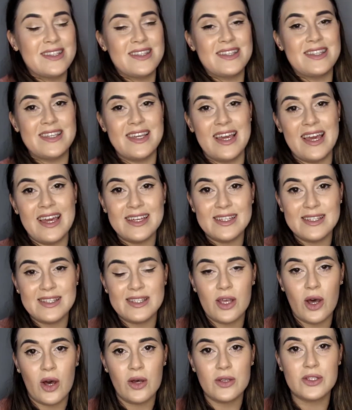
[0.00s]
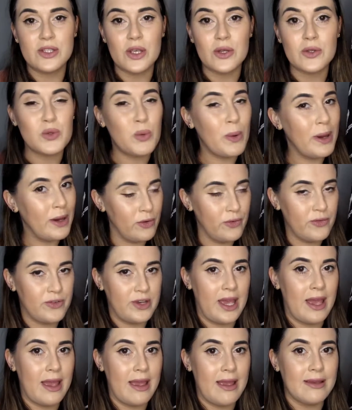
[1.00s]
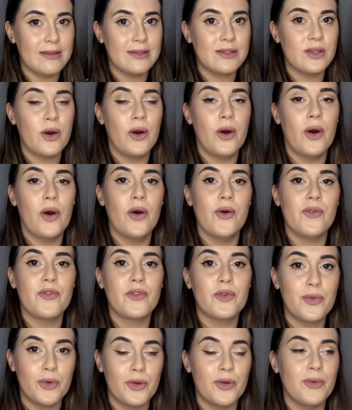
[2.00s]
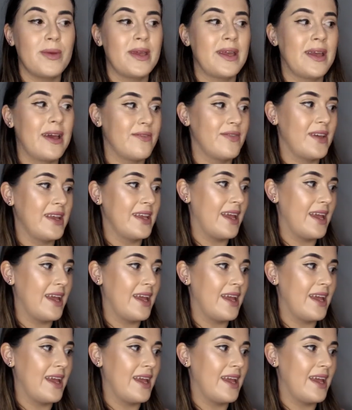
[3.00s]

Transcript: the Asos 12 Days of Grooming Advent